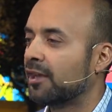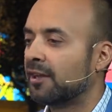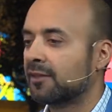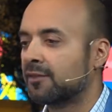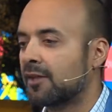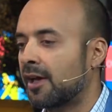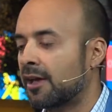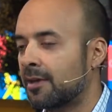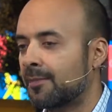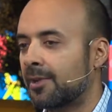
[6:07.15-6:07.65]

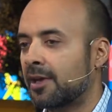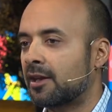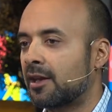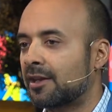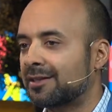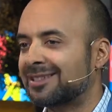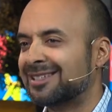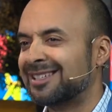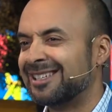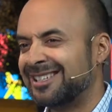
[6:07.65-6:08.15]
It's not about
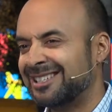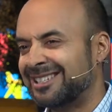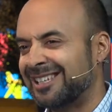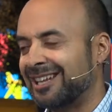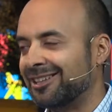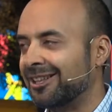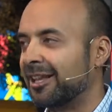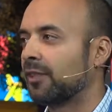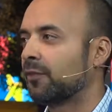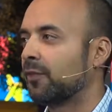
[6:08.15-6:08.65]
us
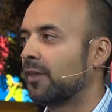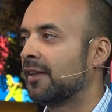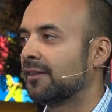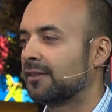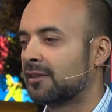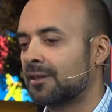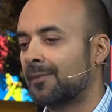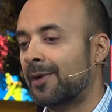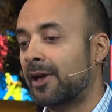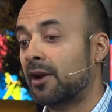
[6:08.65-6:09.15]
selling things,
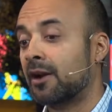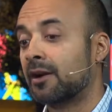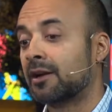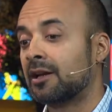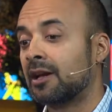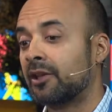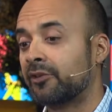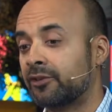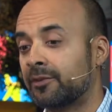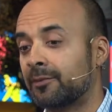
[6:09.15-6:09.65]
it's about our
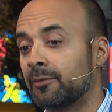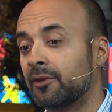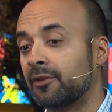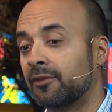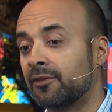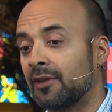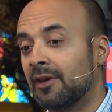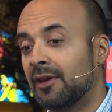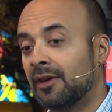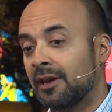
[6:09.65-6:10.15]

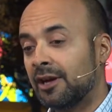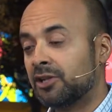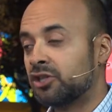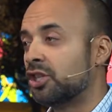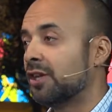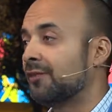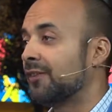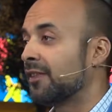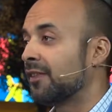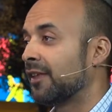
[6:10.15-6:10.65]
customers
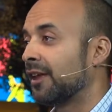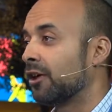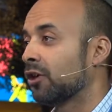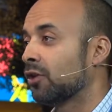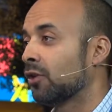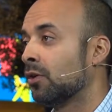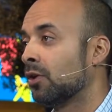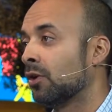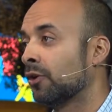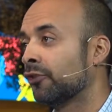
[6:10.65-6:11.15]
achieving their
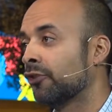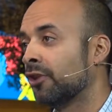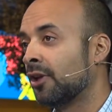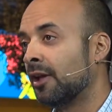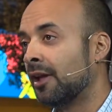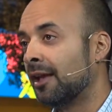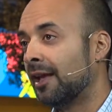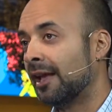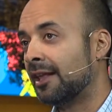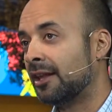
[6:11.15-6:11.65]
goals,
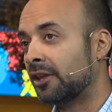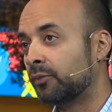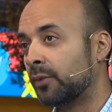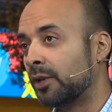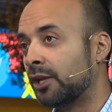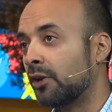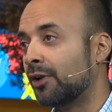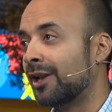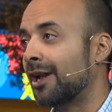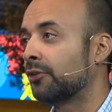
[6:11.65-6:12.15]
and as we
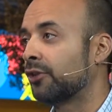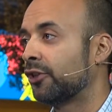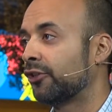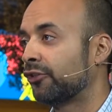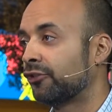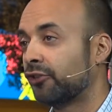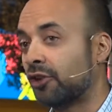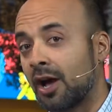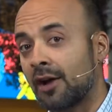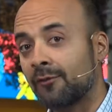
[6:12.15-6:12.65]
go down this
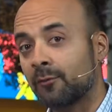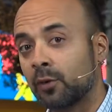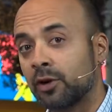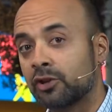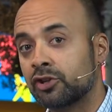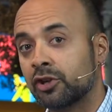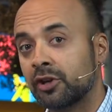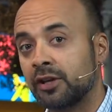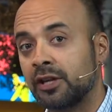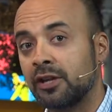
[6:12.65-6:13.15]
software
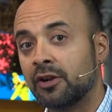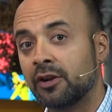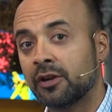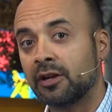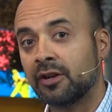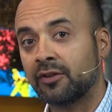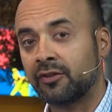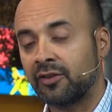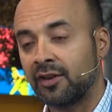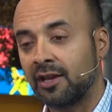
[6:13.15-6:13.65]
journey, you're
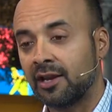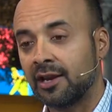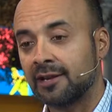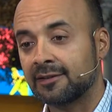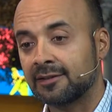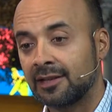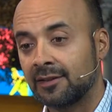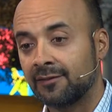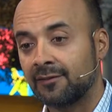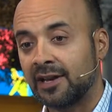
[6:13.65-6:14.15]
going to see
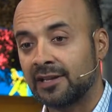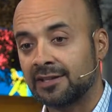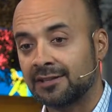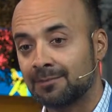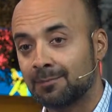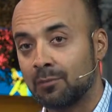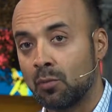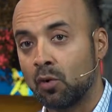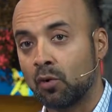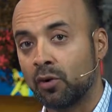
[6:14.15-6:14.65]
us invest
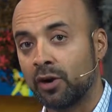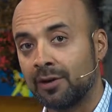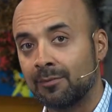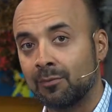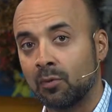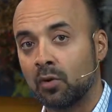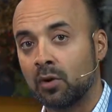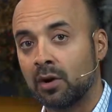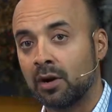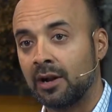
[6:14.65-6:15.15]
more and
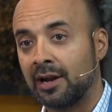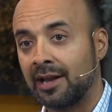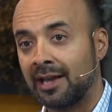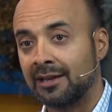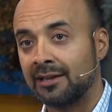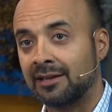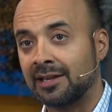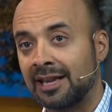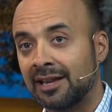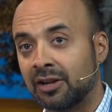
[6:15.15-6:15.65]
more
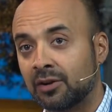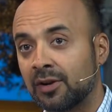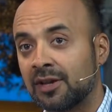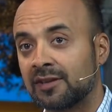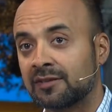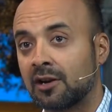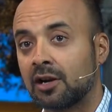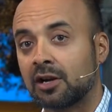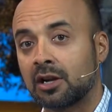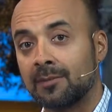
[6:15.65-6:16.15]
and
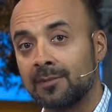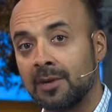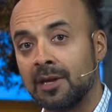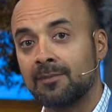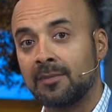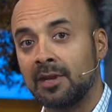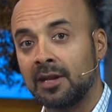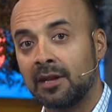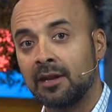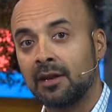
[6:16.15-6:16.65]
increase our
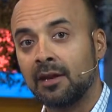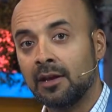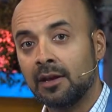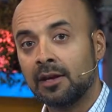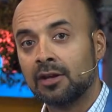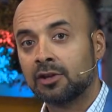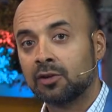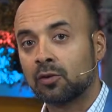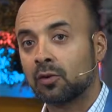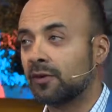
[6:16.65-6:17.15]
commitment
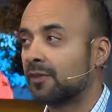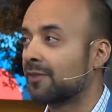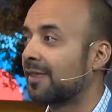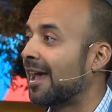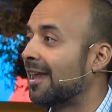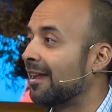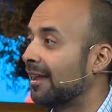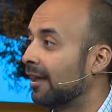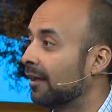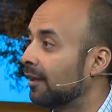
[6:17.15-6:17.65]
towards
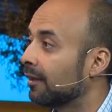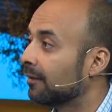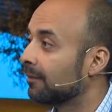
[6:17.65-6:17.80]
that end.